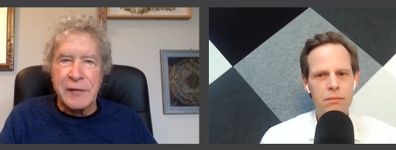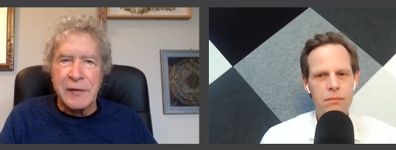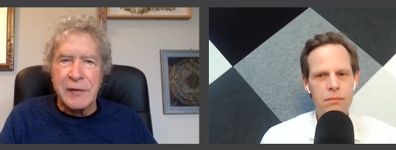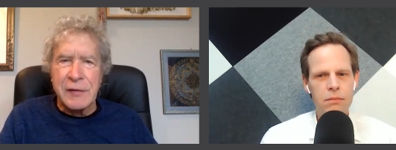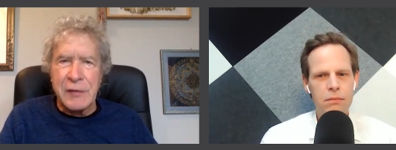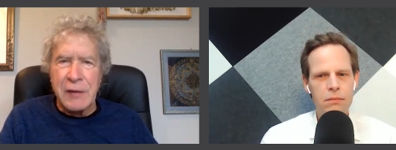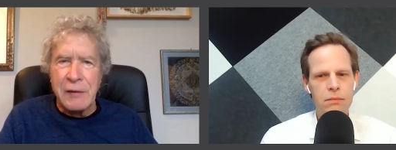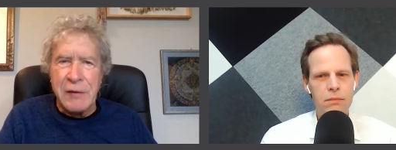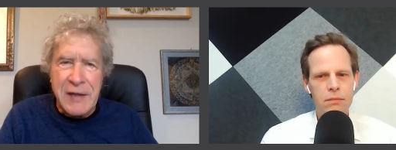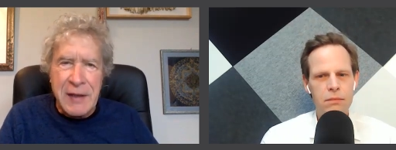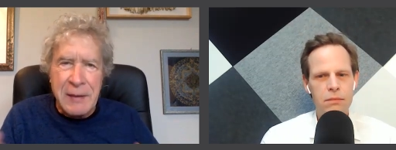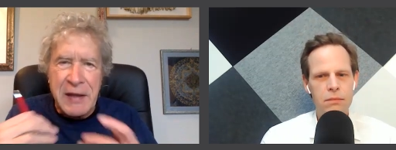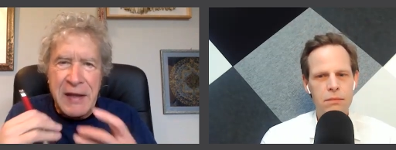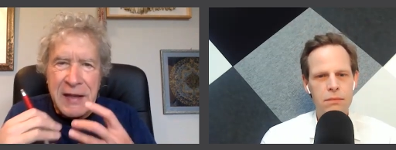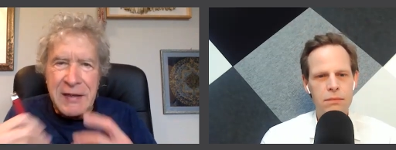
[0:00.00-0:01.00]
Speaker 1: This every
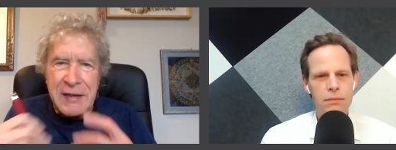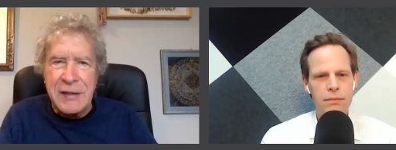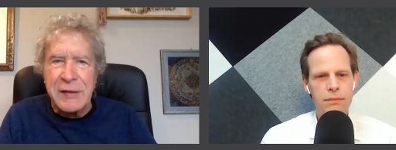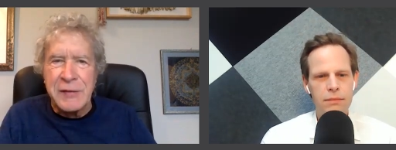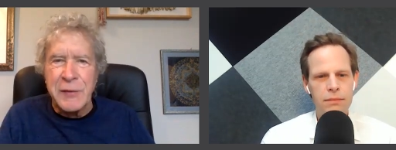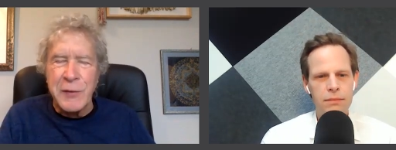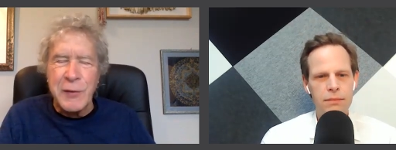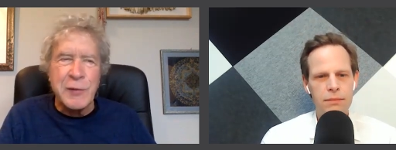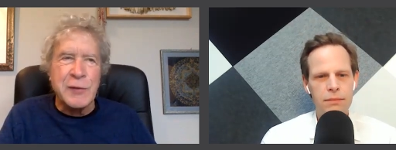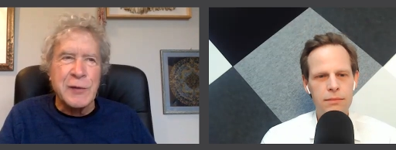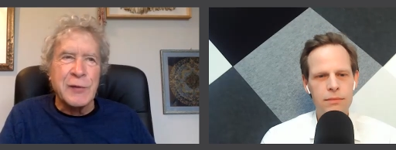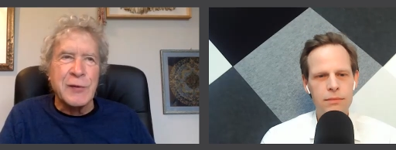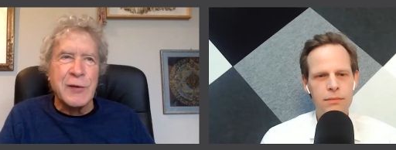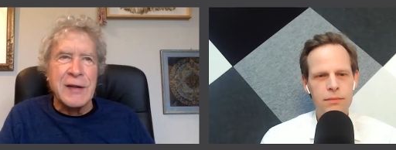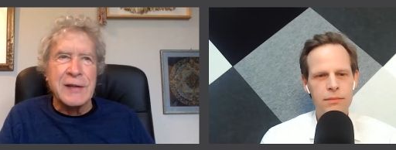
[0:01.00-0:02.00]
time I ate these foods
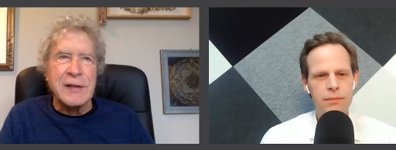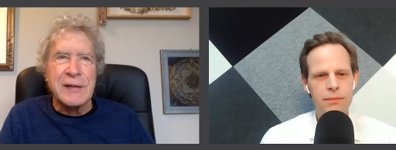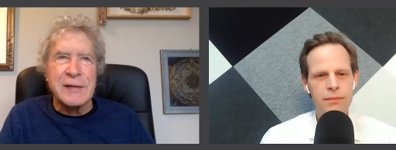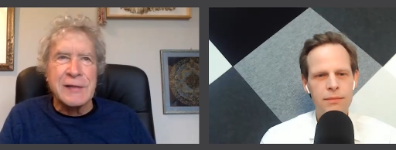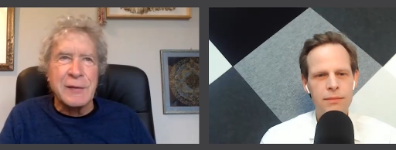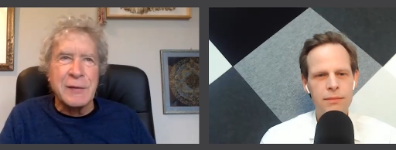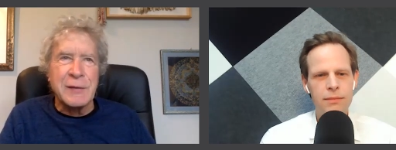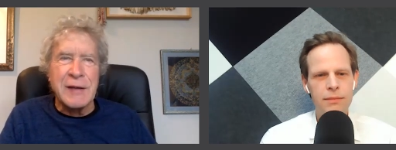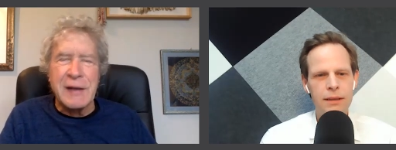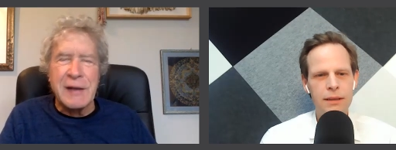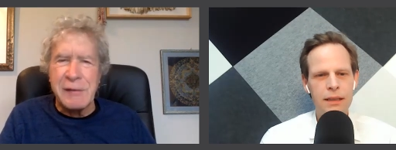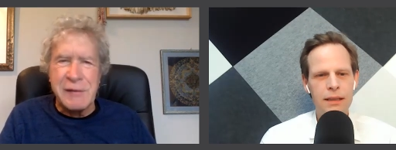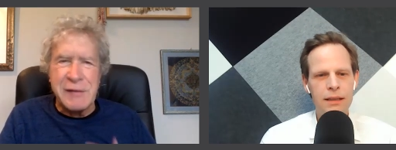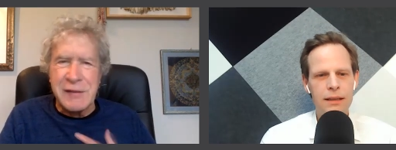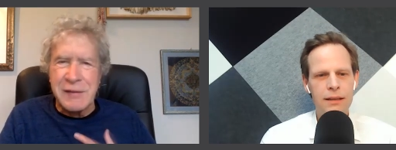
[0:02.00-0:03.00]
or drank this, it would. I
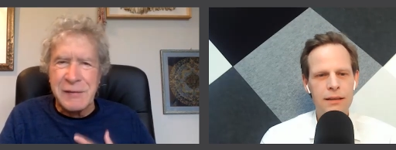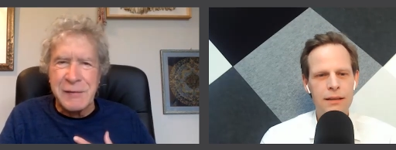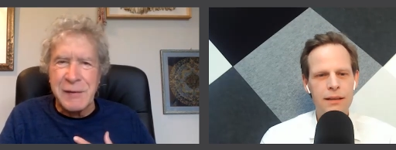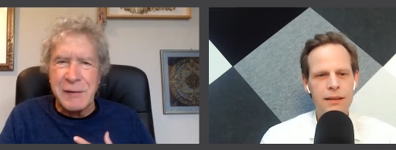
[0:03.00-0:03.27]
would just.